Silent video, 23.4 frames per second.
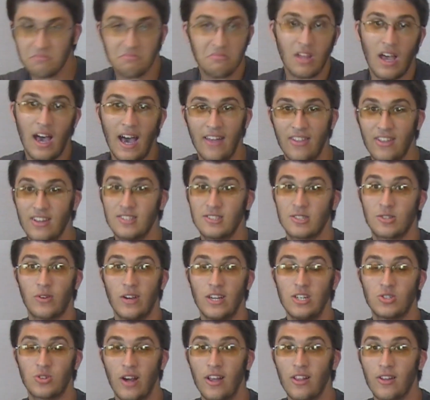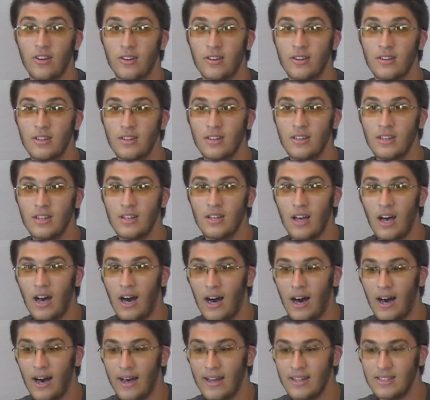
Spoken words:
I think it's a great trailer. It's